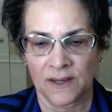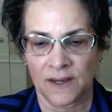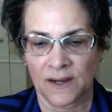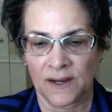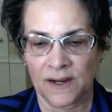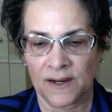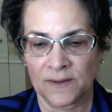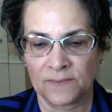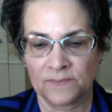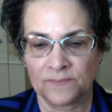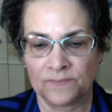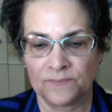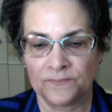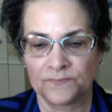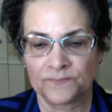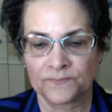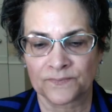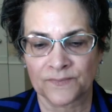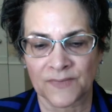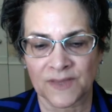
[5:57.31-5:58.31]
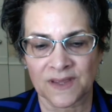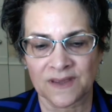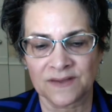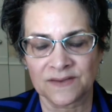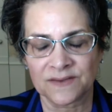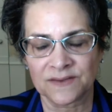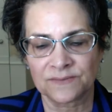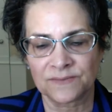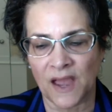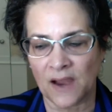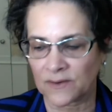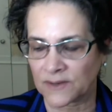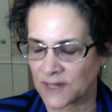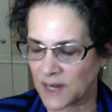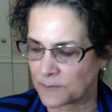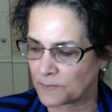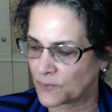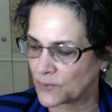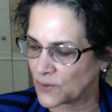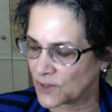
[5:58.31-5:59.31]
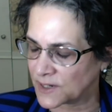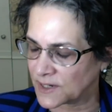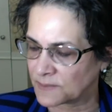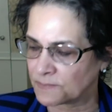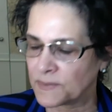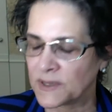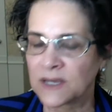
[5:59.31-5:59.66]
how can I put it?